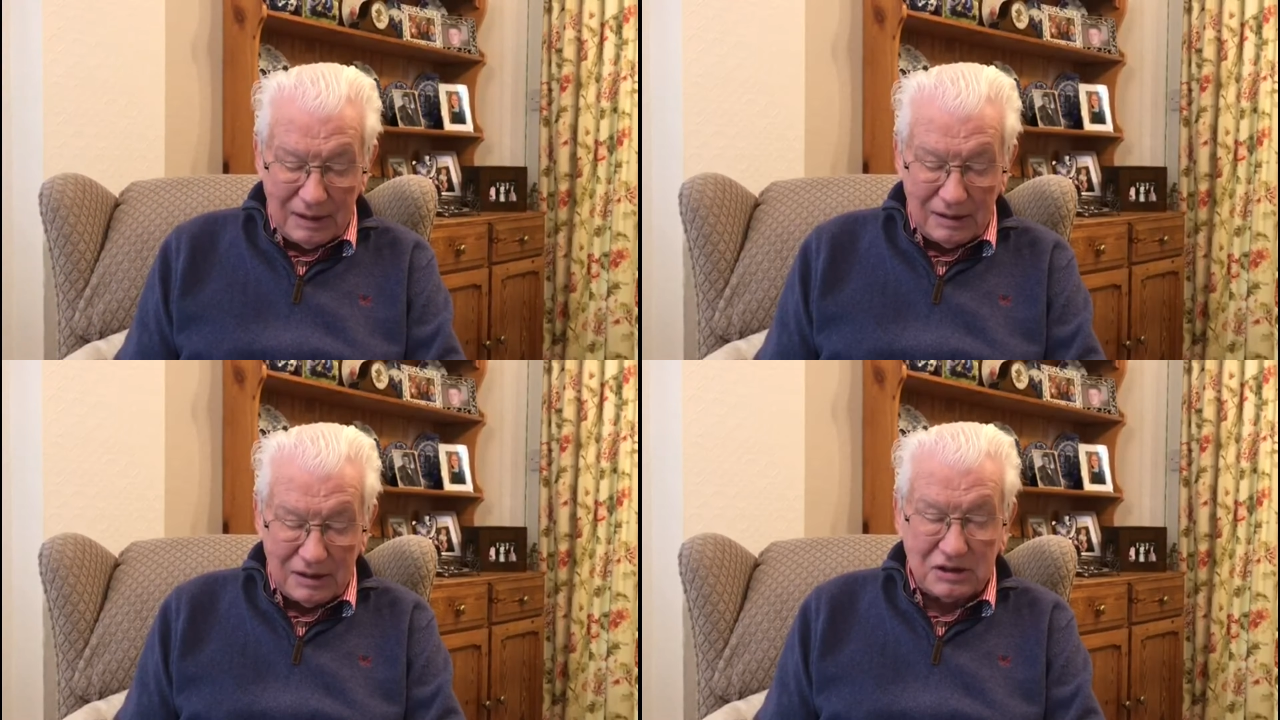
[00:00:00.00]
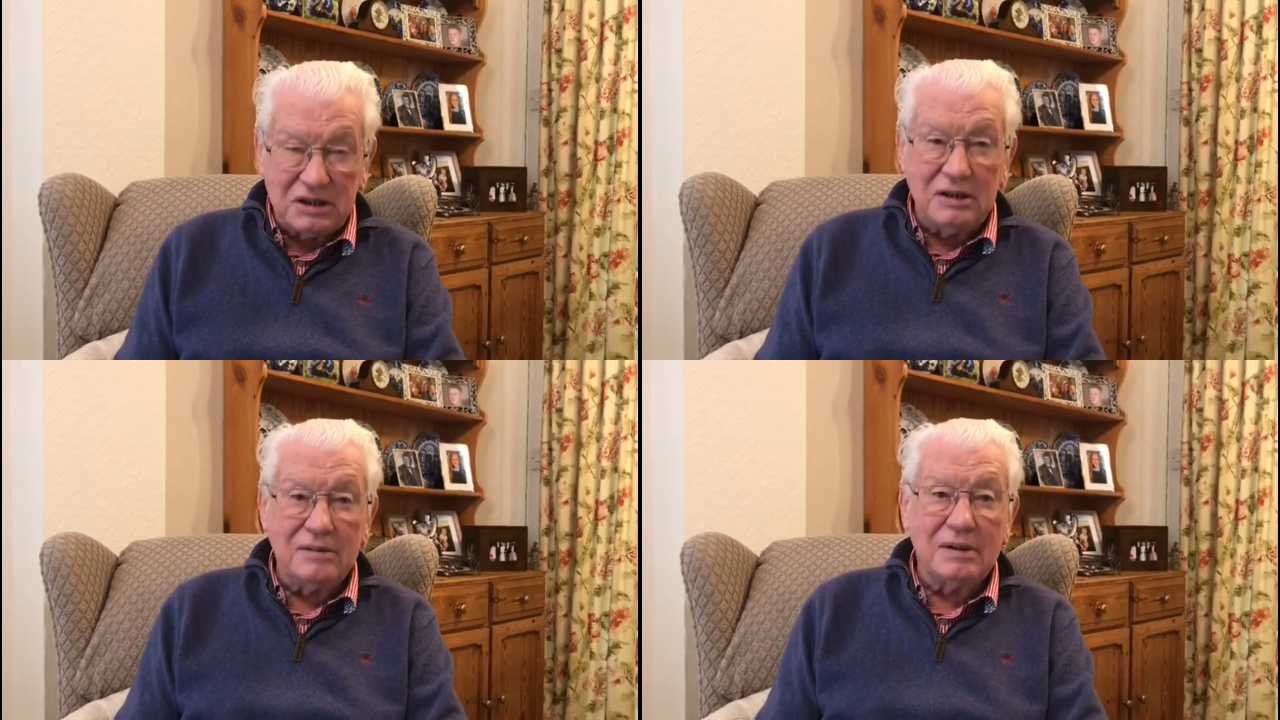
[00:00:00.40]
at this
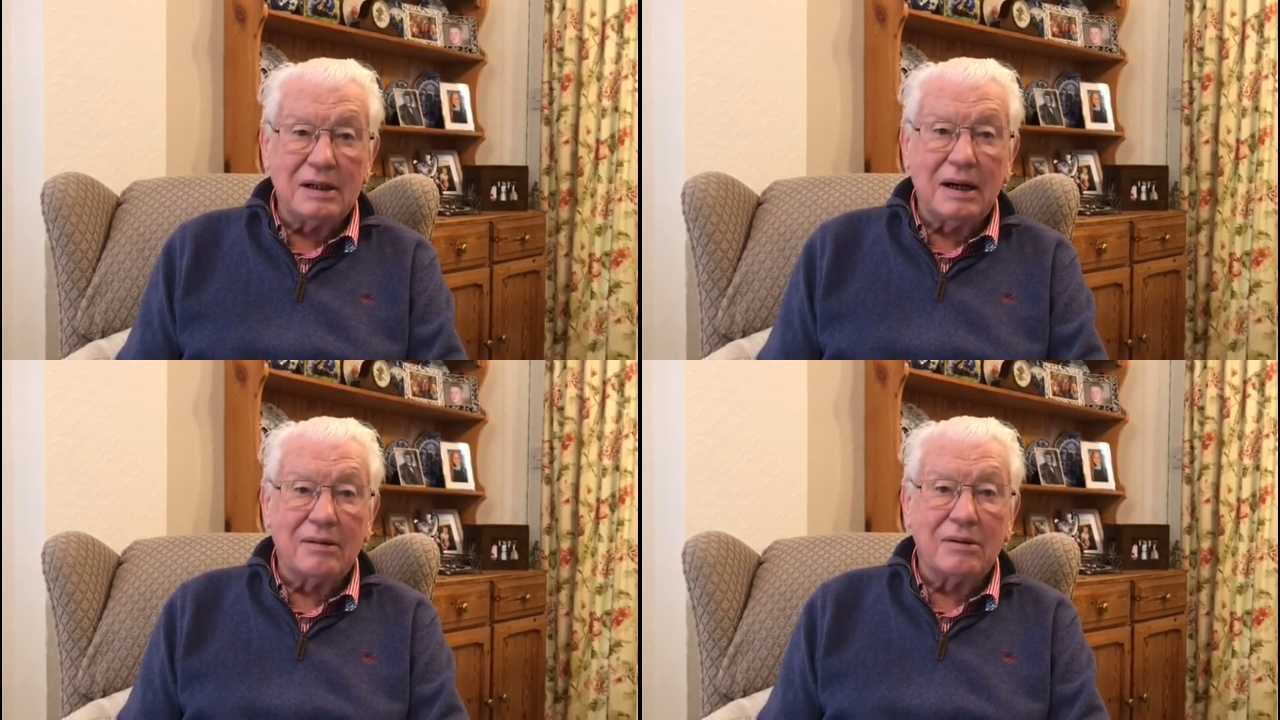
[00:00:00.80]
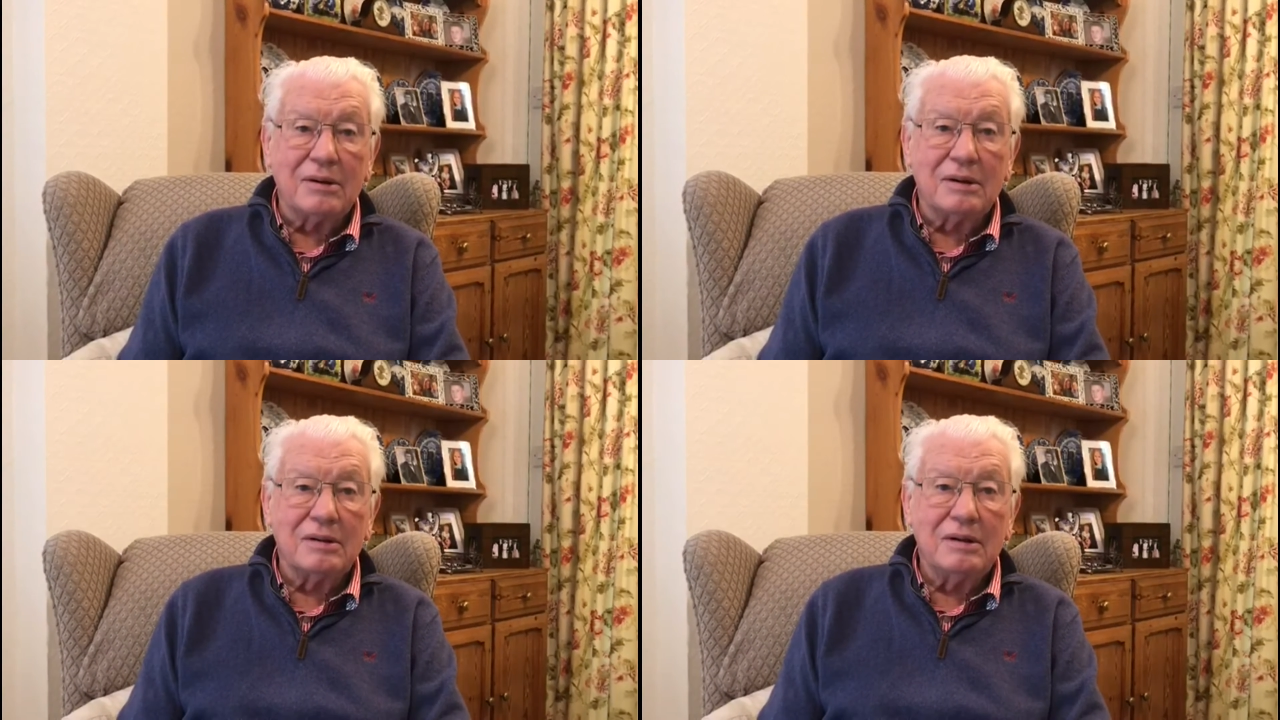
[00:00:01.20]
evening
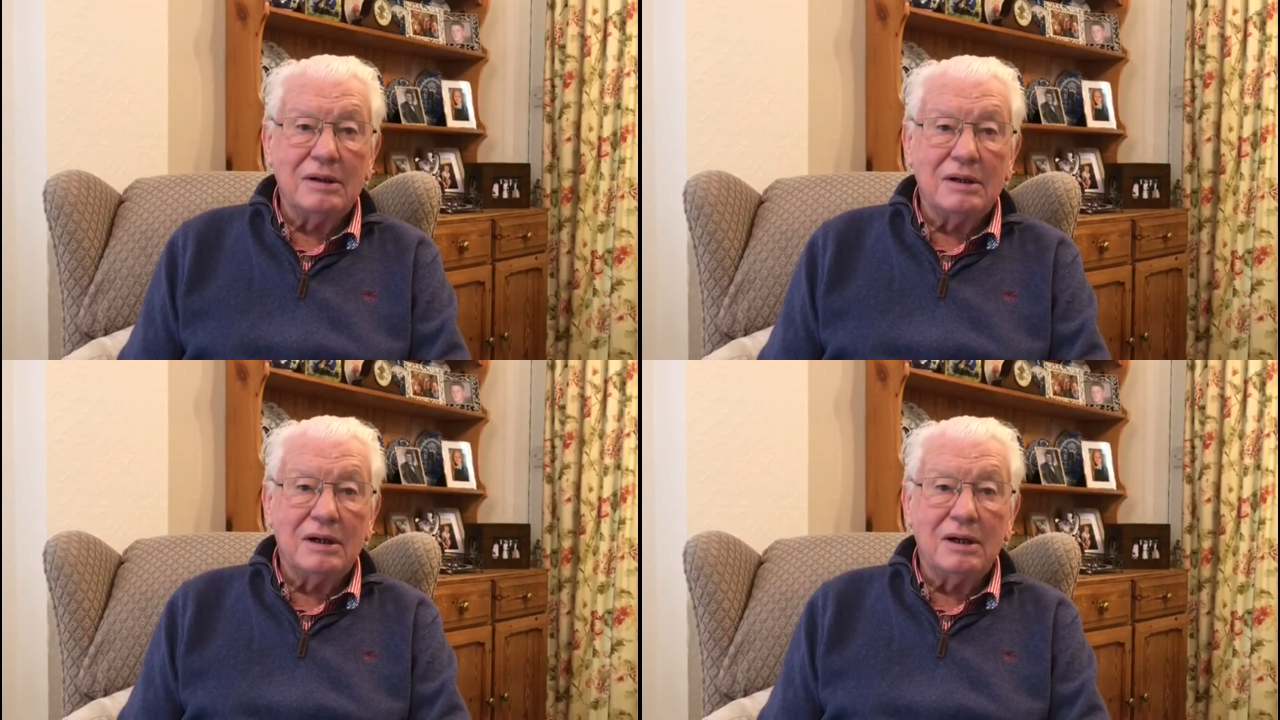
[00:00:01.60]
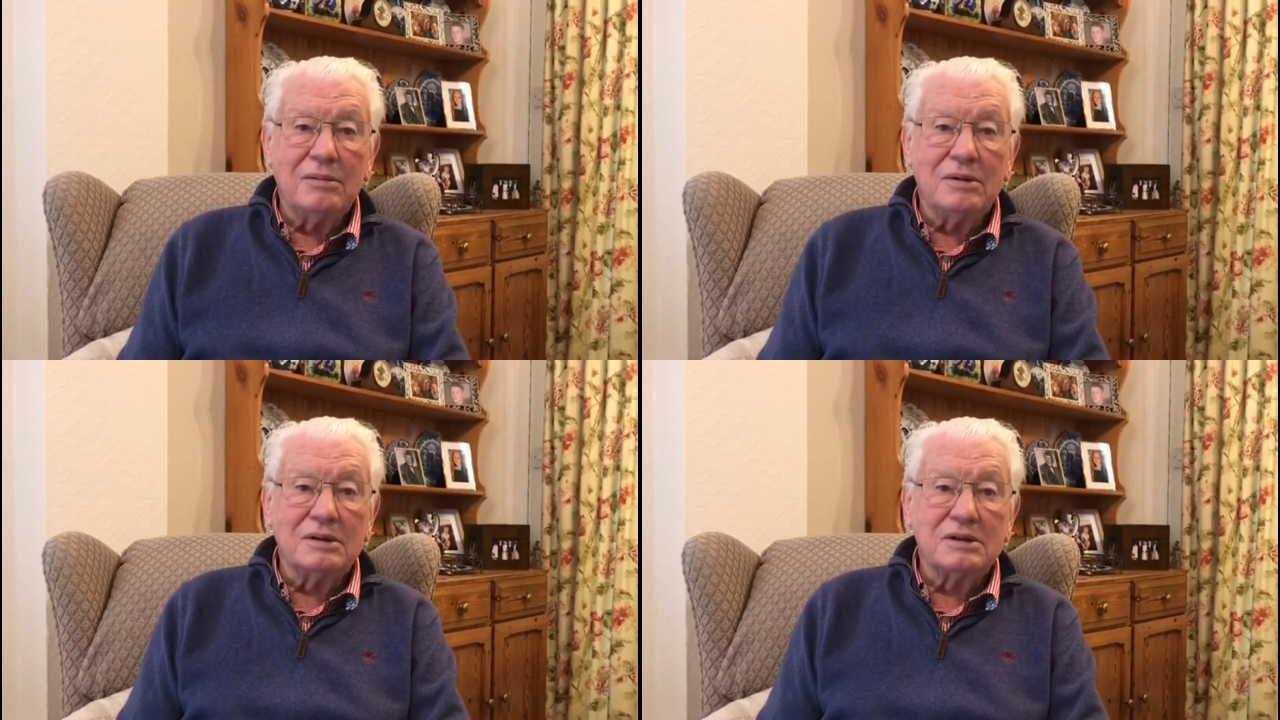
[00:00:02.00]
hour, I
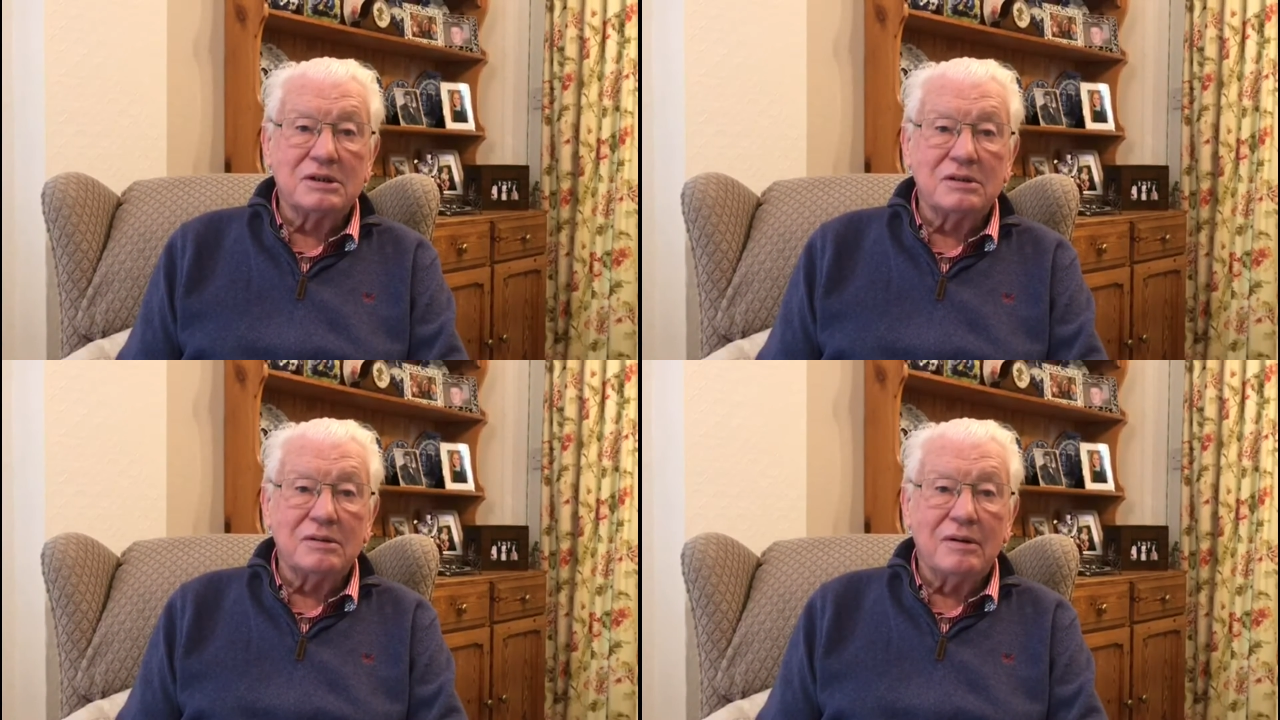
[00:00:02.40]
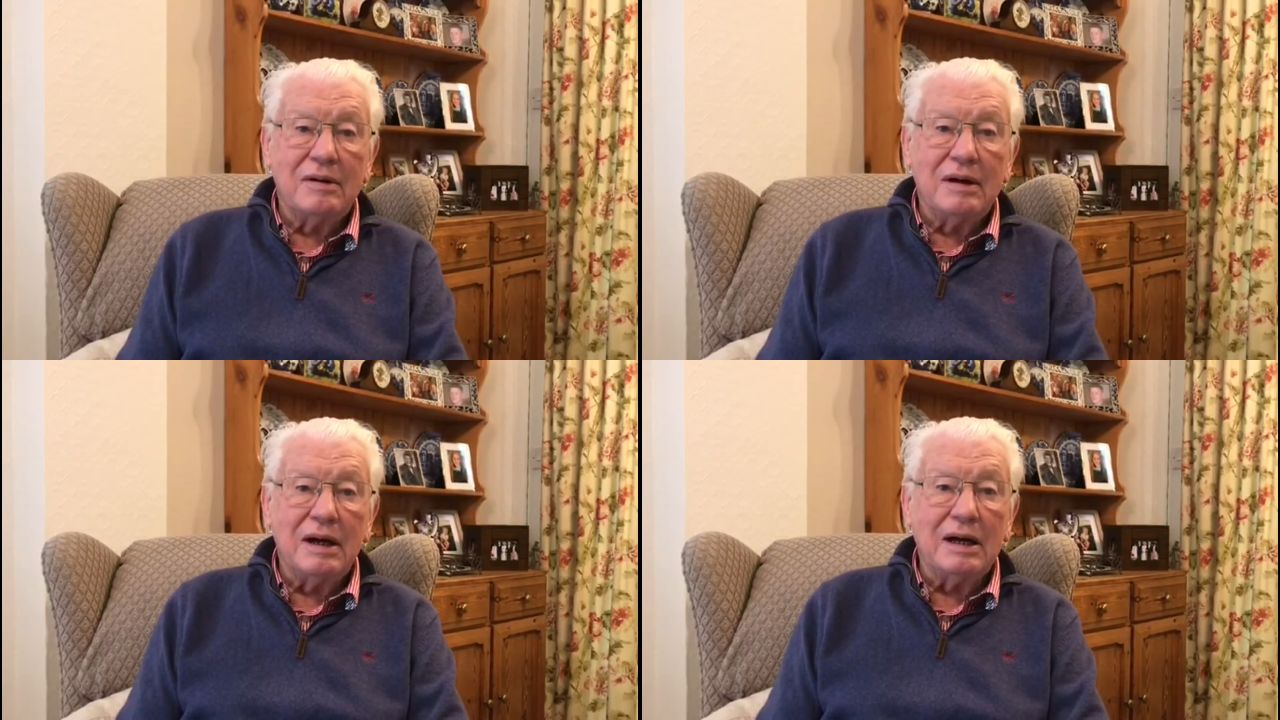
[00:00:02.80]
want to
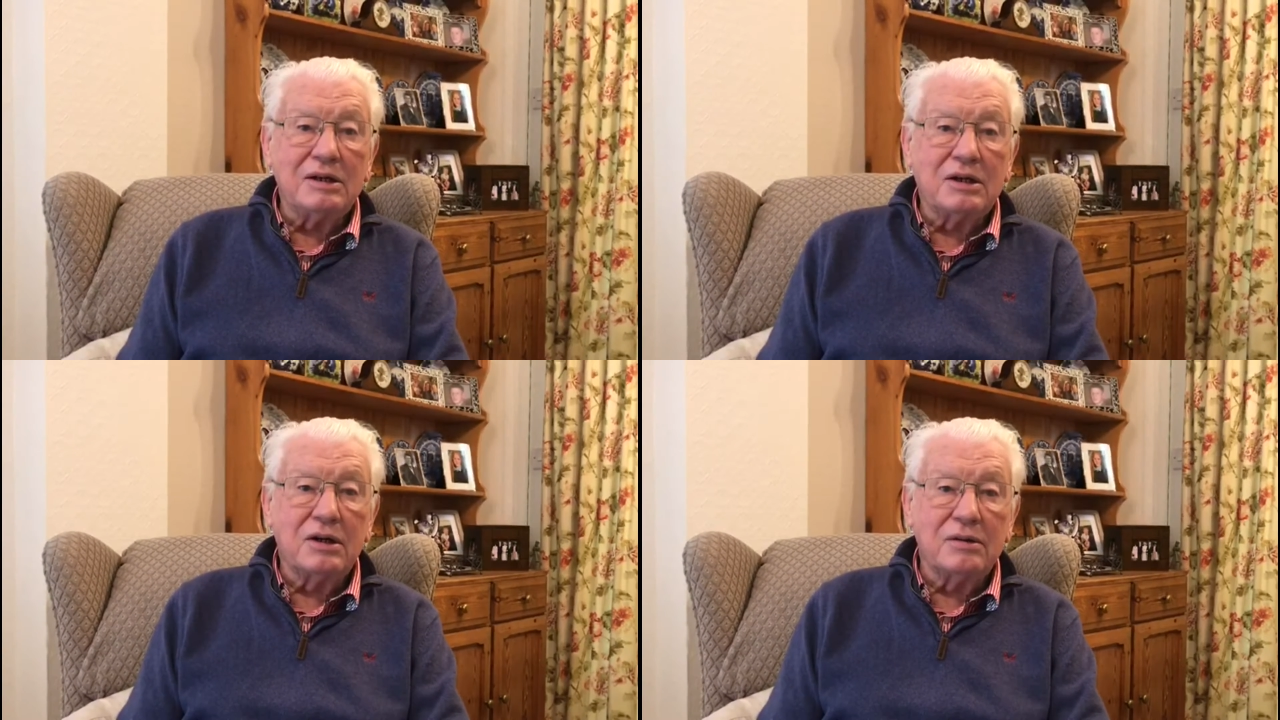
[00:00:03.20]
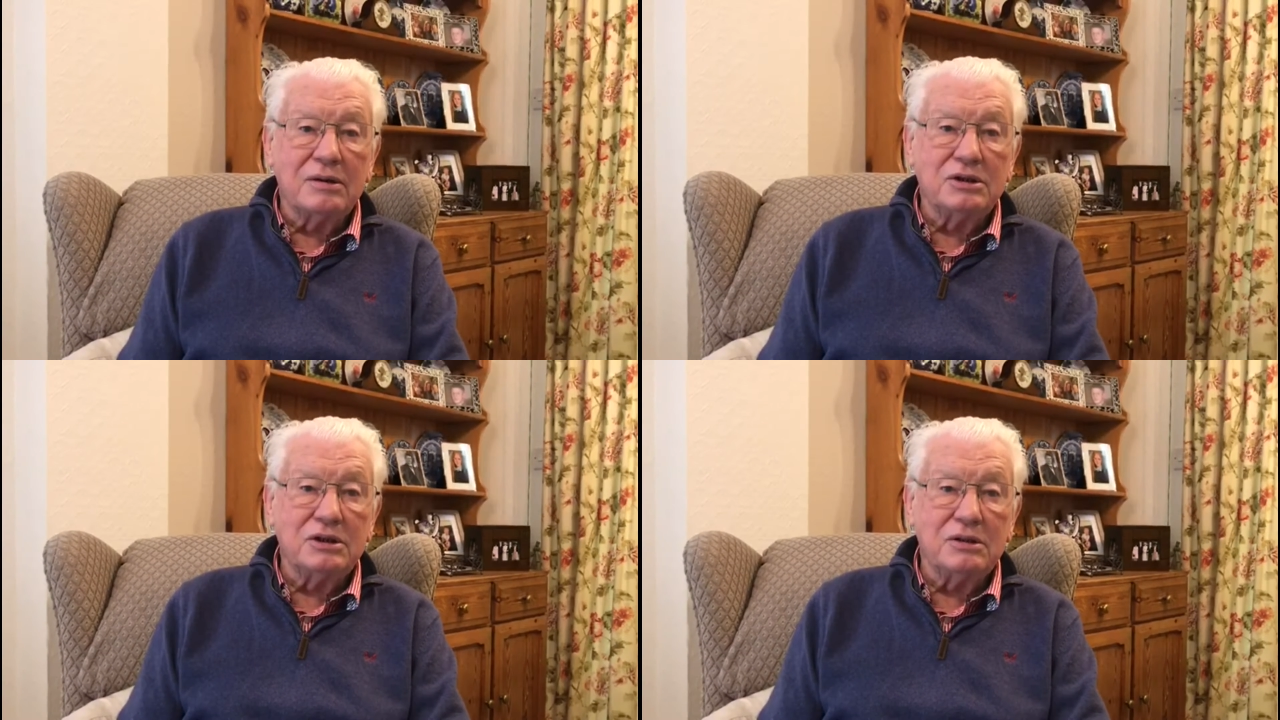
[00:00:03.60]

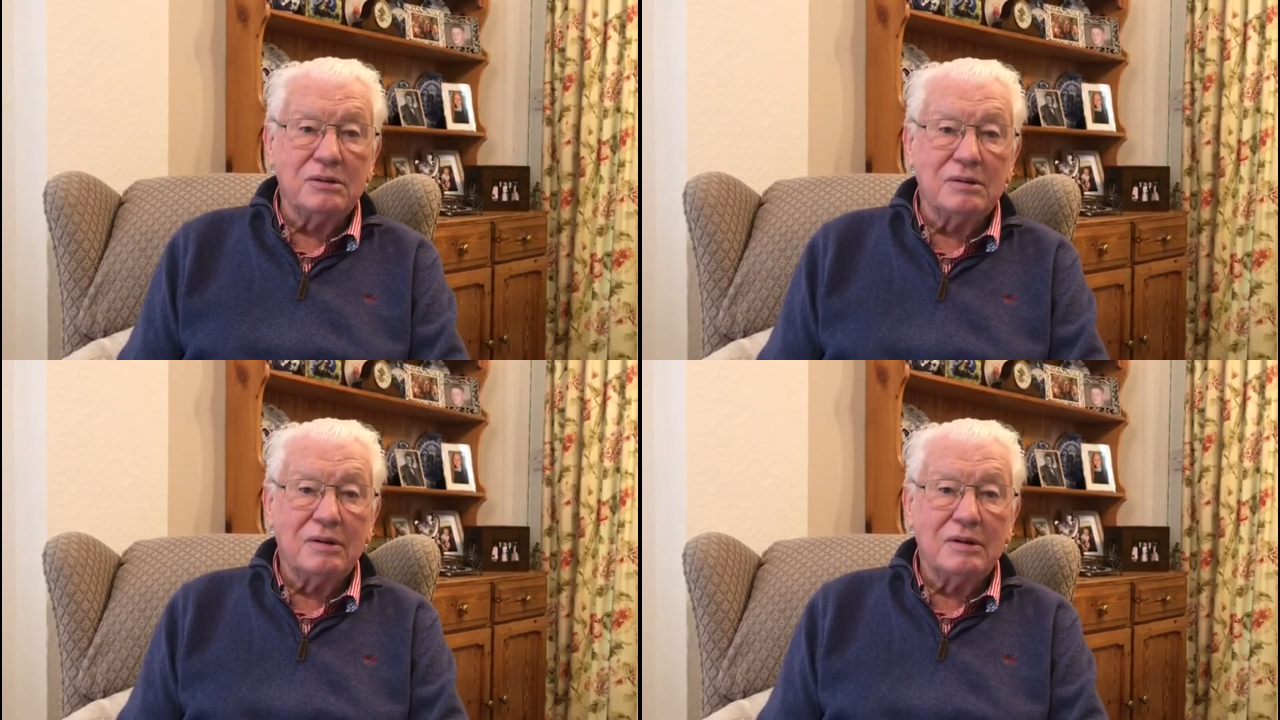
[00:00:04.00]
encourage you